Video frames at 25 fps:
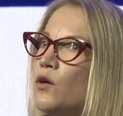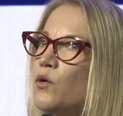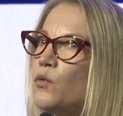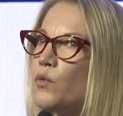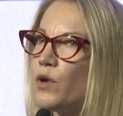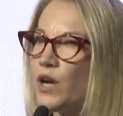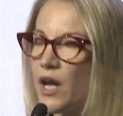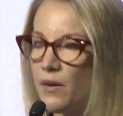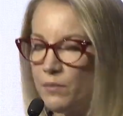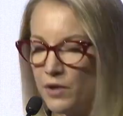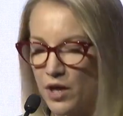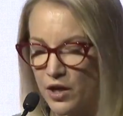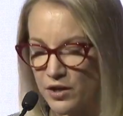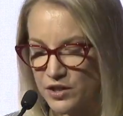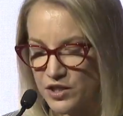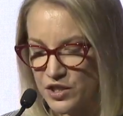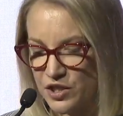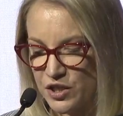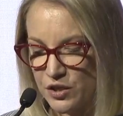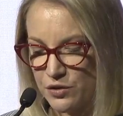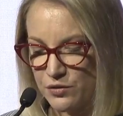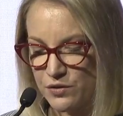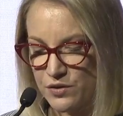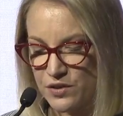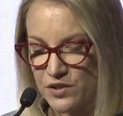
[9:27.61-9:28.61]
What I'm going to
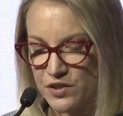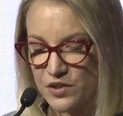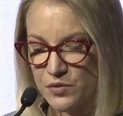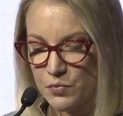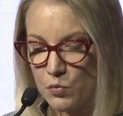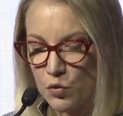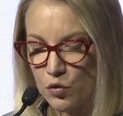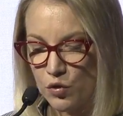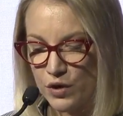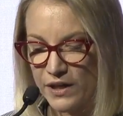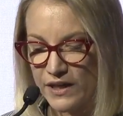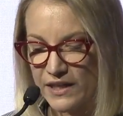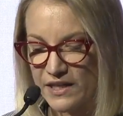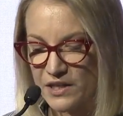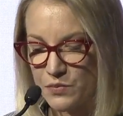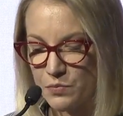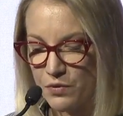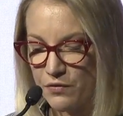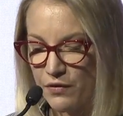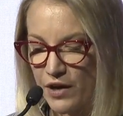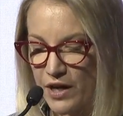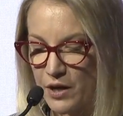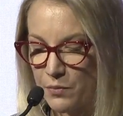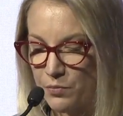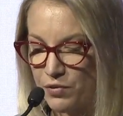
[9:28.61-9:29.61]
do this morning is
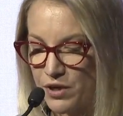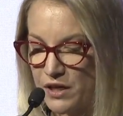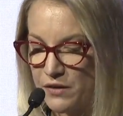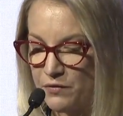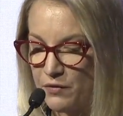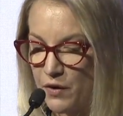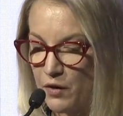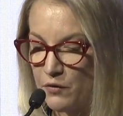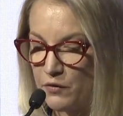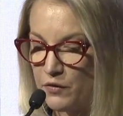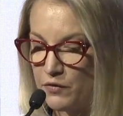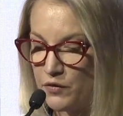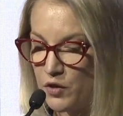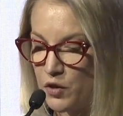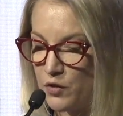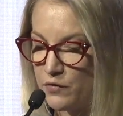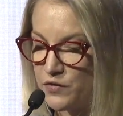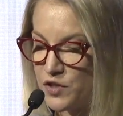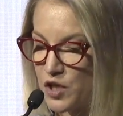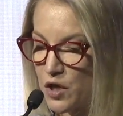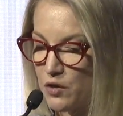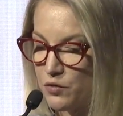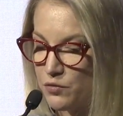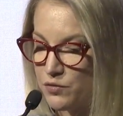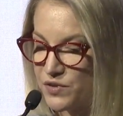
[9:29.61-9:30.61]
provide a brief overview of
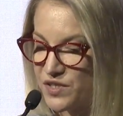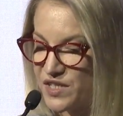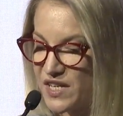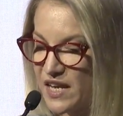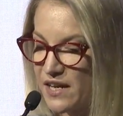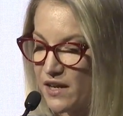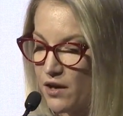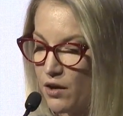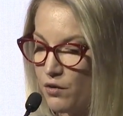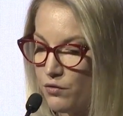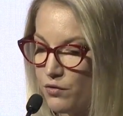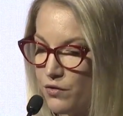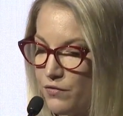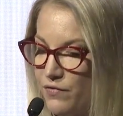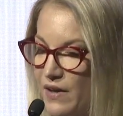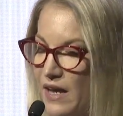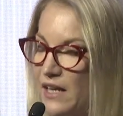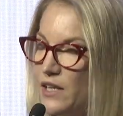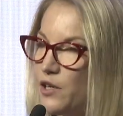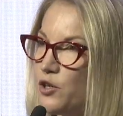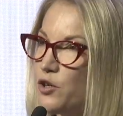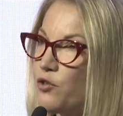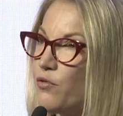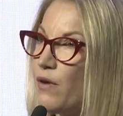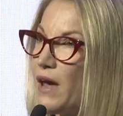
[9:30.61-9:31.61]
total stakeholder
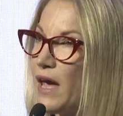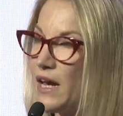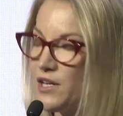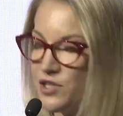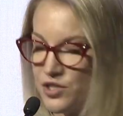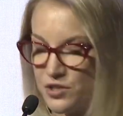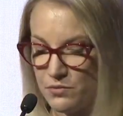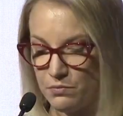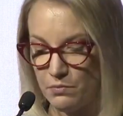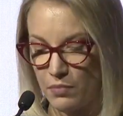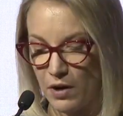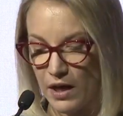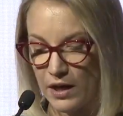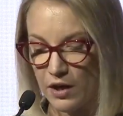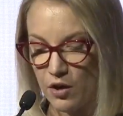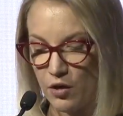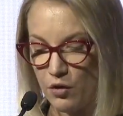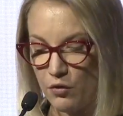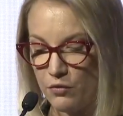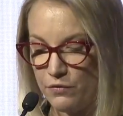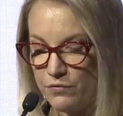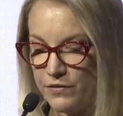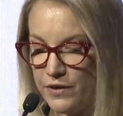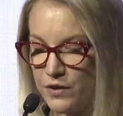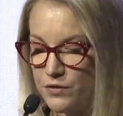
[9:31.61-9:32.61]
value creation by
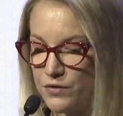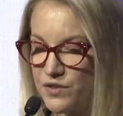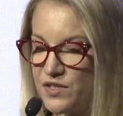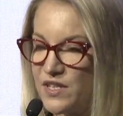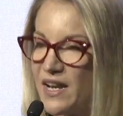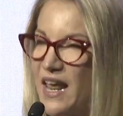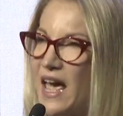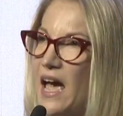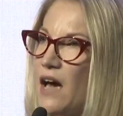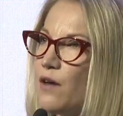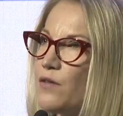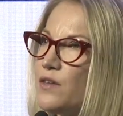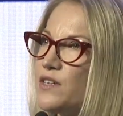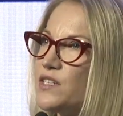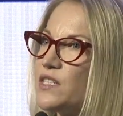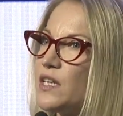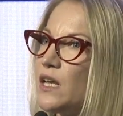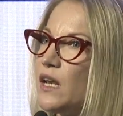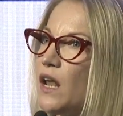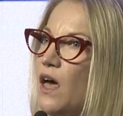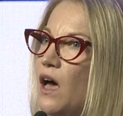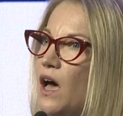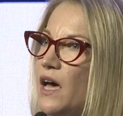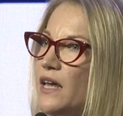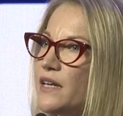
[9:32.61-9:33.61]
Goldfields and how this
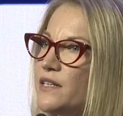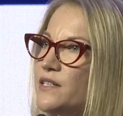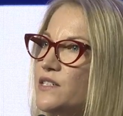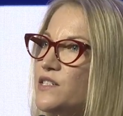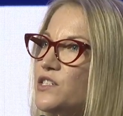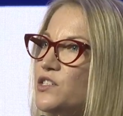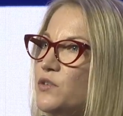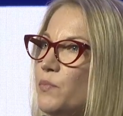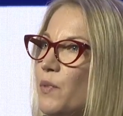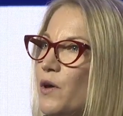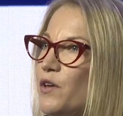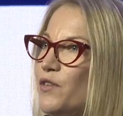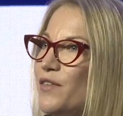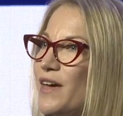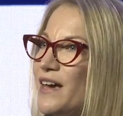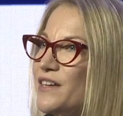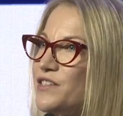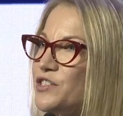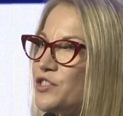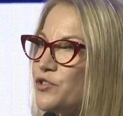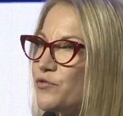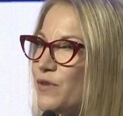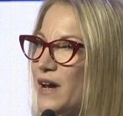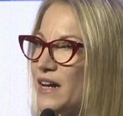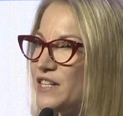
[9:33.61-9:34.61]
aligns to both our
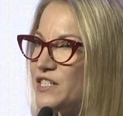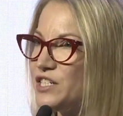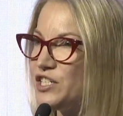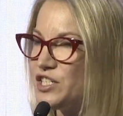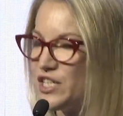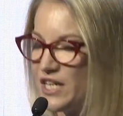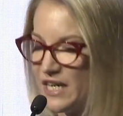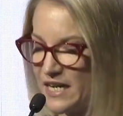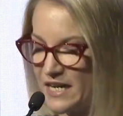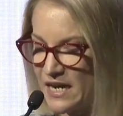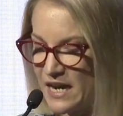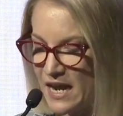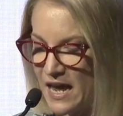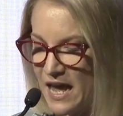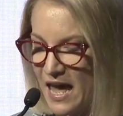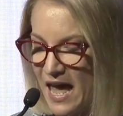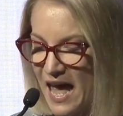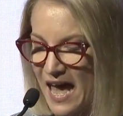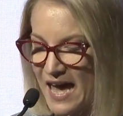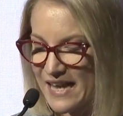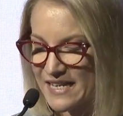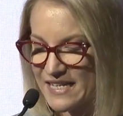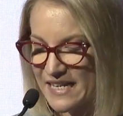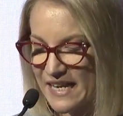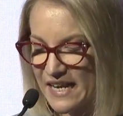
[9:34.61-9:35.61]
strategy
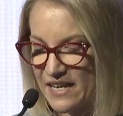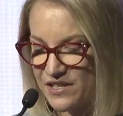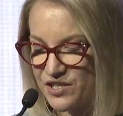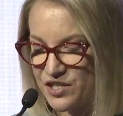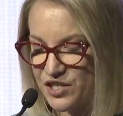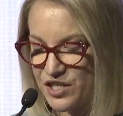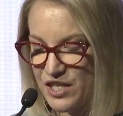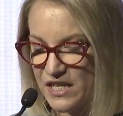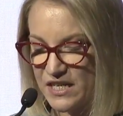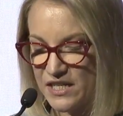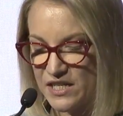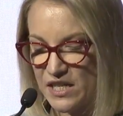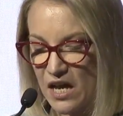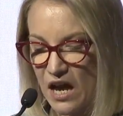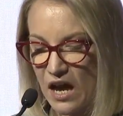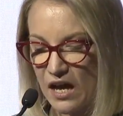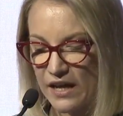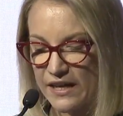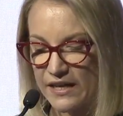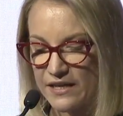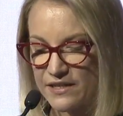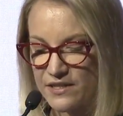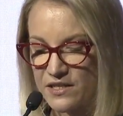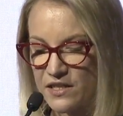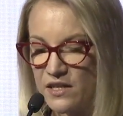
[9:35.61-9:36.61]
and ESG
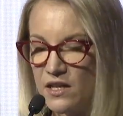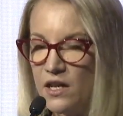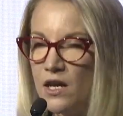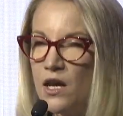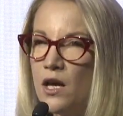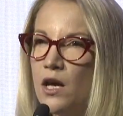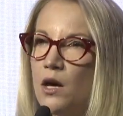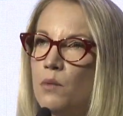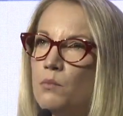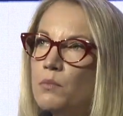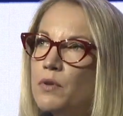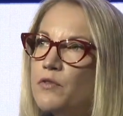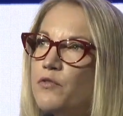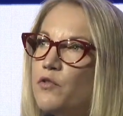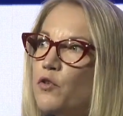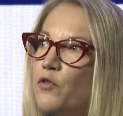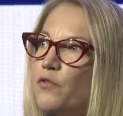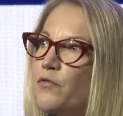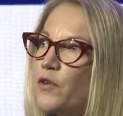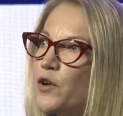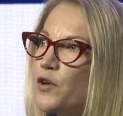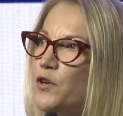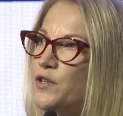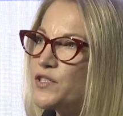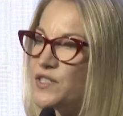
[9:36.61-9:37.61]
targets, before
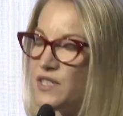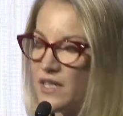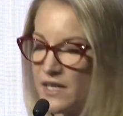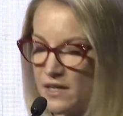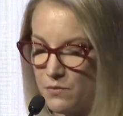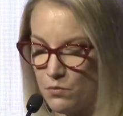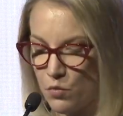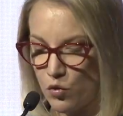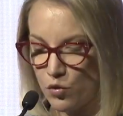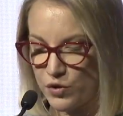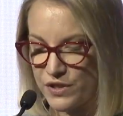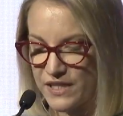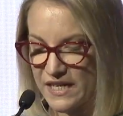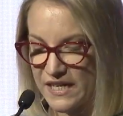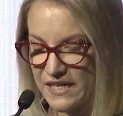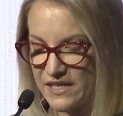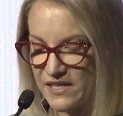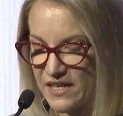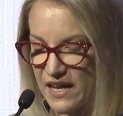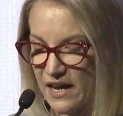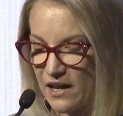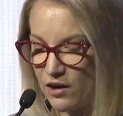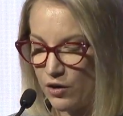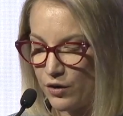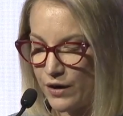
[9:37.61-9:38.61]
focusing in more
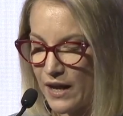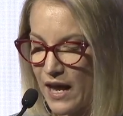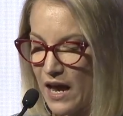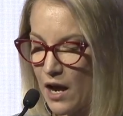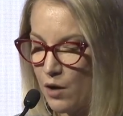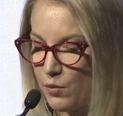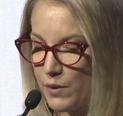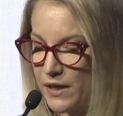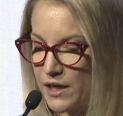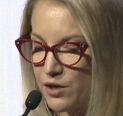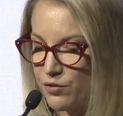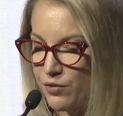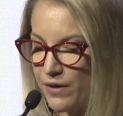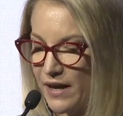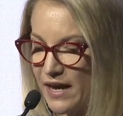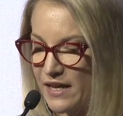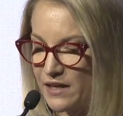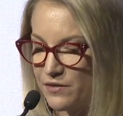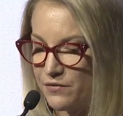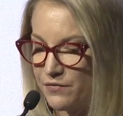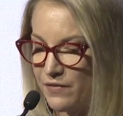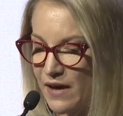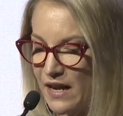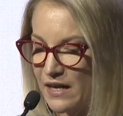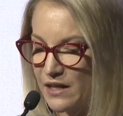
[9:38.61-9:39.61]
detail on how we
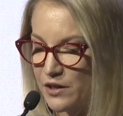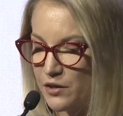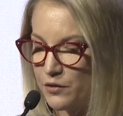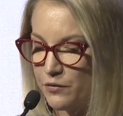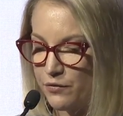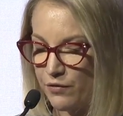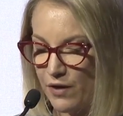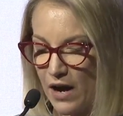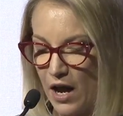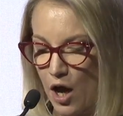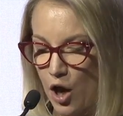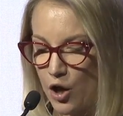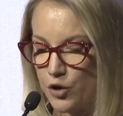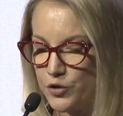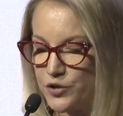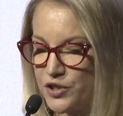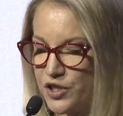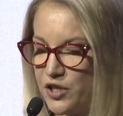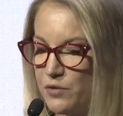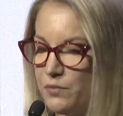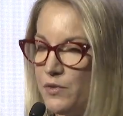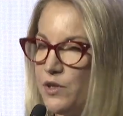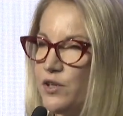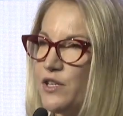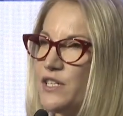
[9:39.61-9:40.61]
create value for our host
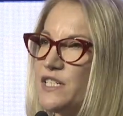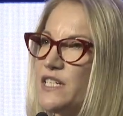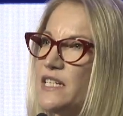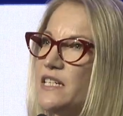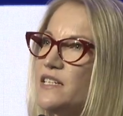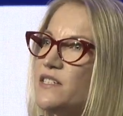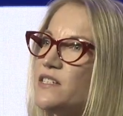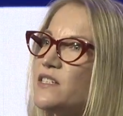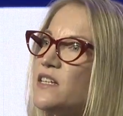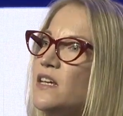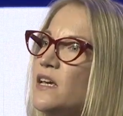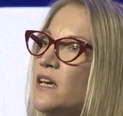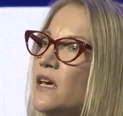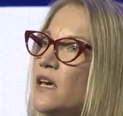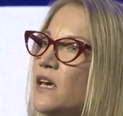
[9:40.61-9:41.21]
communities,